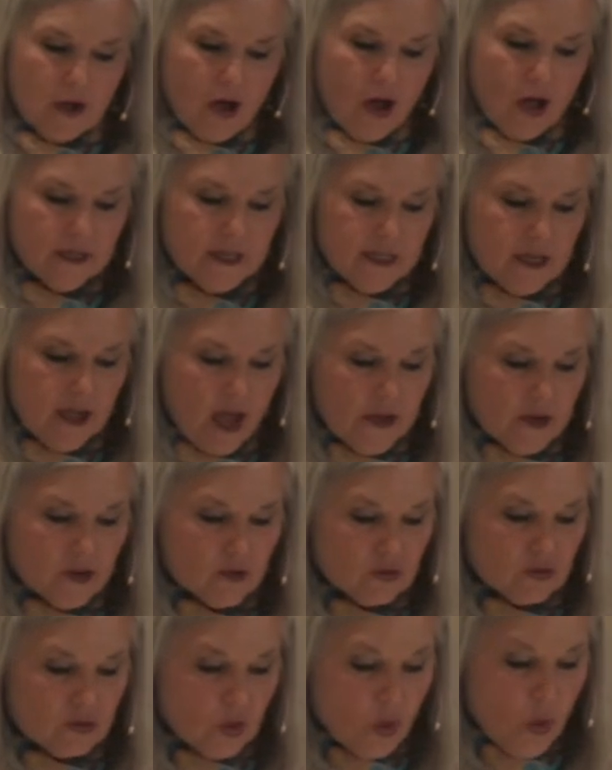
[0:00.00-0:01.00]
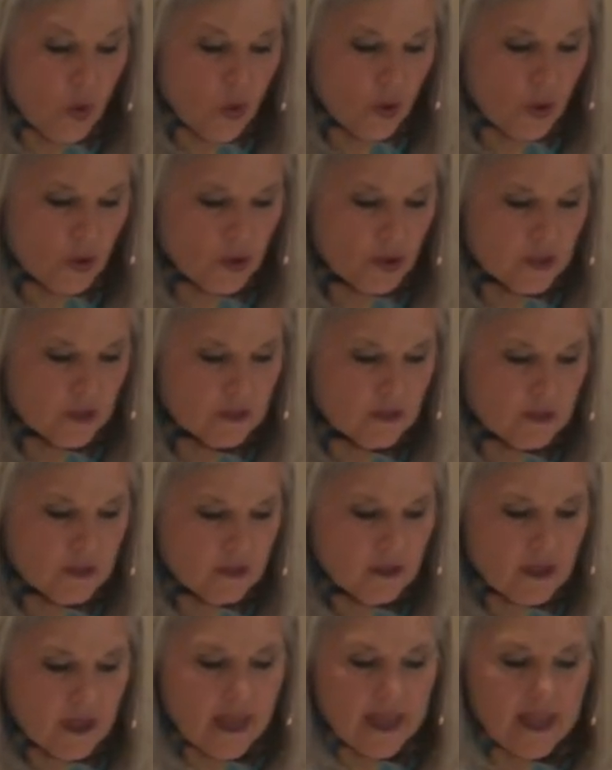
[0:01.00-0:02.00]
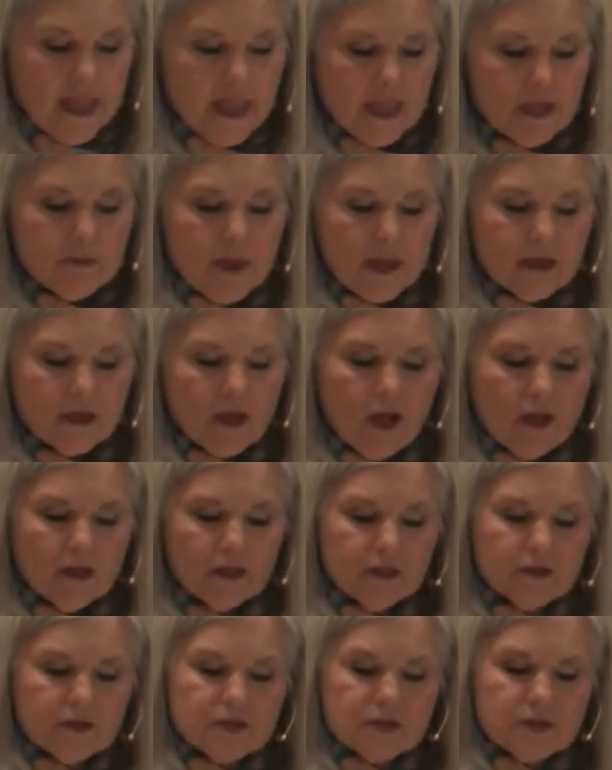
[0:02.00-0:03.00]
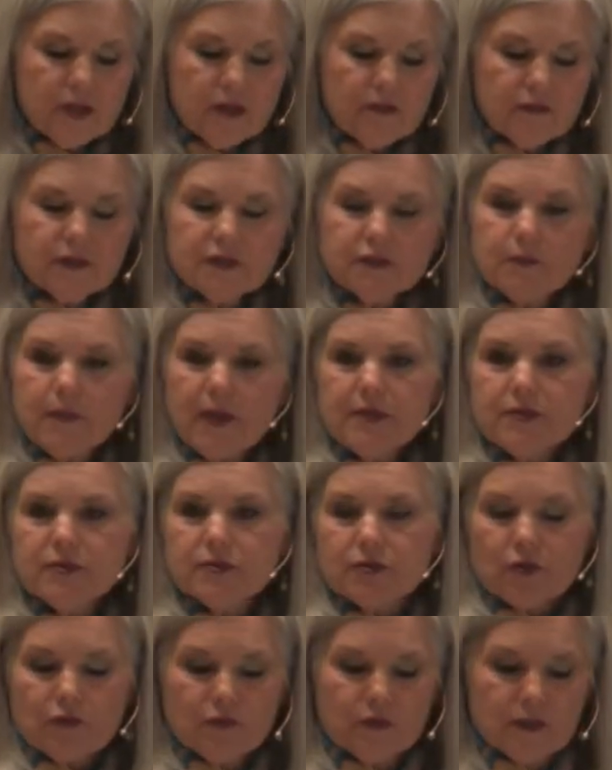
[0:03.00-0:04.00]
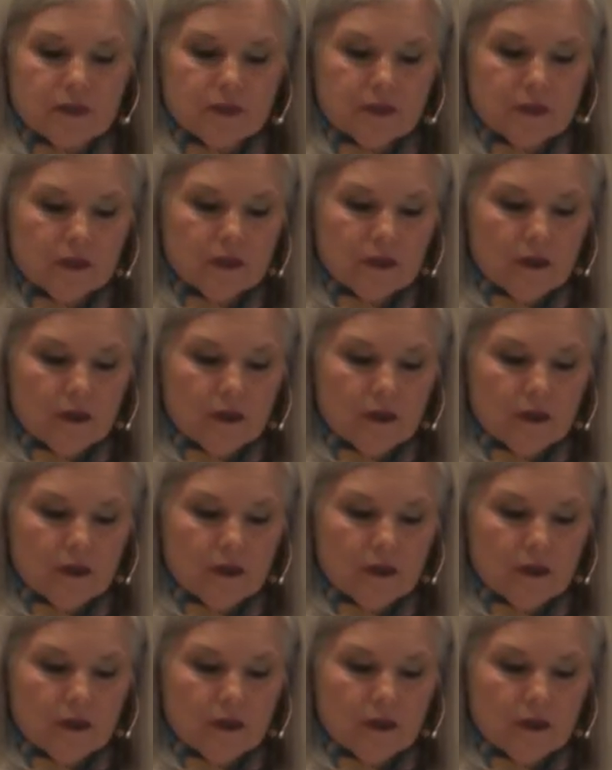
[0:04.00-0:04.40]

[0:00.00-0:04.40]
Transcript: Calling God her Lord, and by calling herself his maidservant.